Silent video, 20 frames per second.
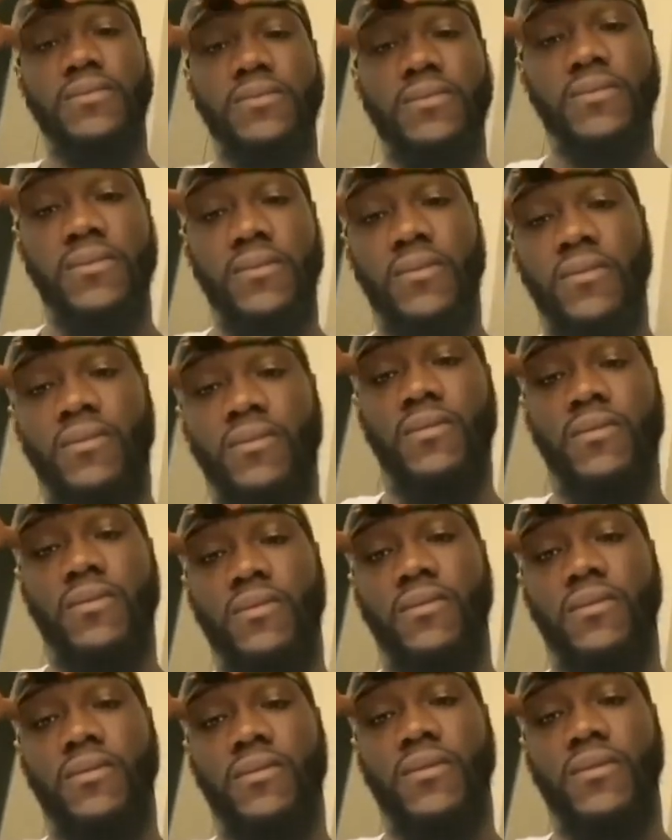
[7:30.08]
Alvarez with
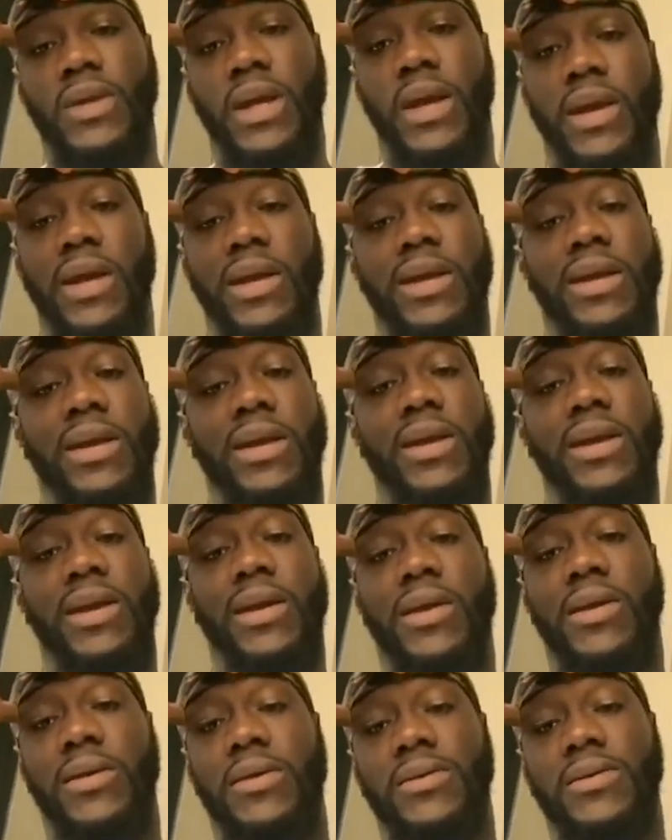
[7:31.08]
it. It was
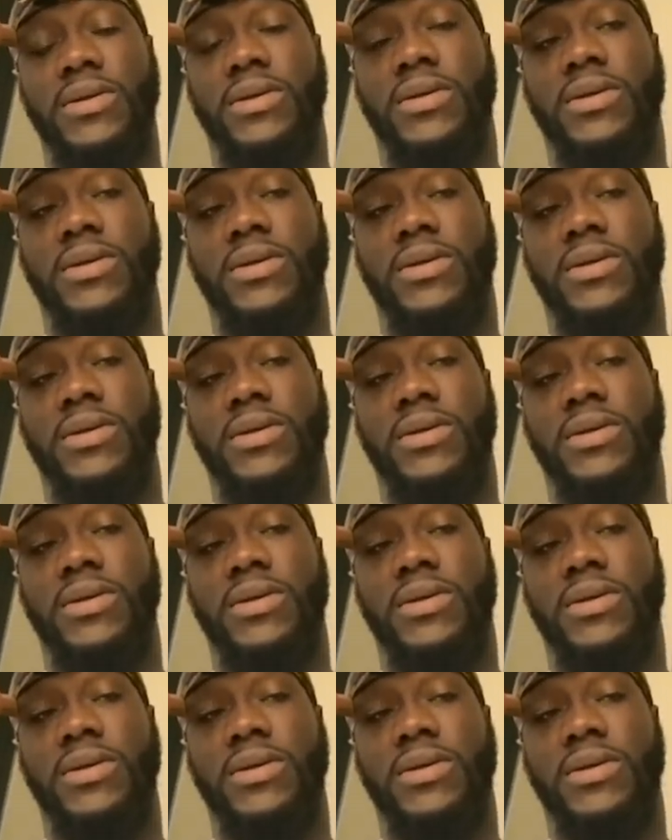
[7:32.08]
like bronze